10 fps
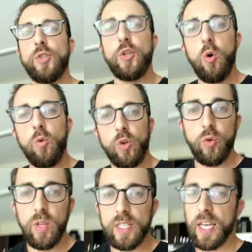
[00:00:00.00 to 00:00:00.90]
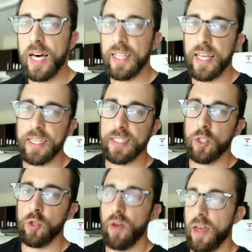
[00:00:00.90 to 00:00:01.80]
don't do this unless
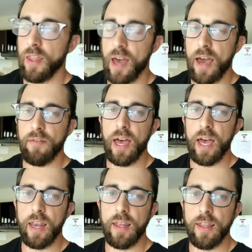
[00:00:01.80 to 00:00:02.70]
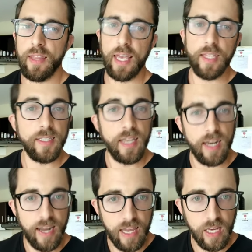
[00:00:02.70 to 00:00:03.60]
you have had the guest has had a
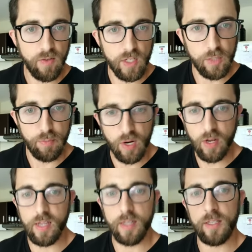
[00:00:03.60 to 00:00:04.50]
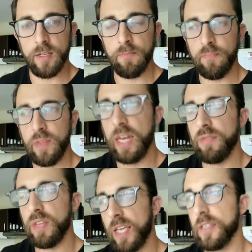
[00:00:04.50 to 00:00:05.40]
negative experience. And if
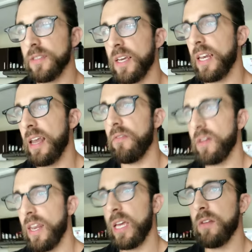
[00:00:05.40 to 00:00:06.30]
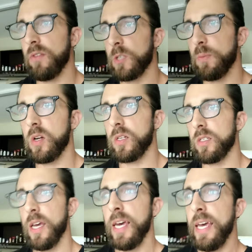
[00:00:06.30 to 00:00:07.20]
the guest has had a negative experience,
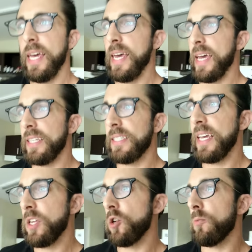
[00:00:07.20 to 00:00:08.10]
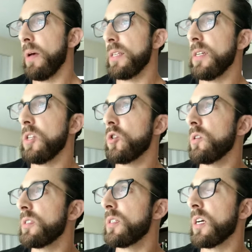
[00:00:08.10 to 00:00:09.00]
it's in your best
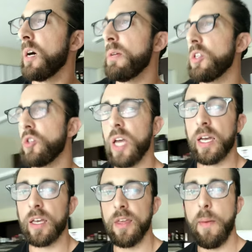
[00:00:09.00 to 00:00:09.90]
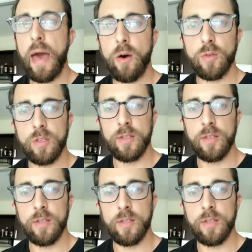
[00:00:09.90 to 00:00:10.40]
interest to come and check them out,